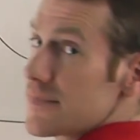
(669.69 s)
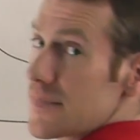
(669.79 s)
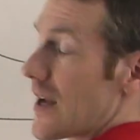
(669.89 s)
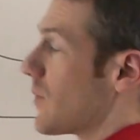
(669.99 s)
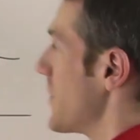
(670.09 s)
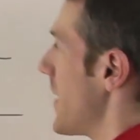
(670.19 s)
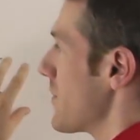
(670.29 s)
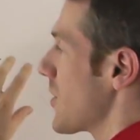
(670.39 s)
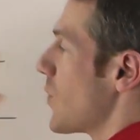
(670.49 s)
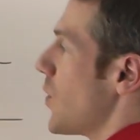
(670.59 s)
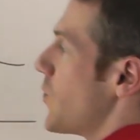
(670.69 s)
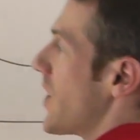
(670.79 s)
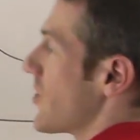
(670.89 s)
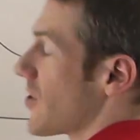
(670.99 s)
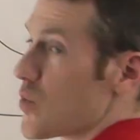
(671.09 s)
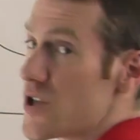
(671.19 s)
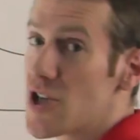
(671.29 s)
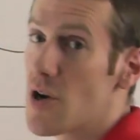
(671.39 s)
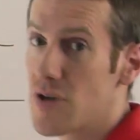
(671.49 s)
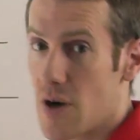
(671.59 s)
Yeah, we might be going one way or the other, we
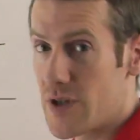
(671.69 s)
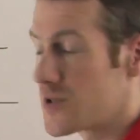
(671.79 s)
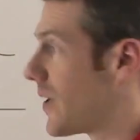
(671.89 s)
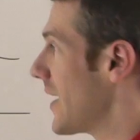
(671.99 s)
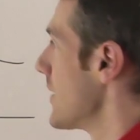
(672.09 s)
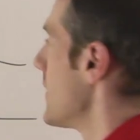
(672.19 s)
don't know which way.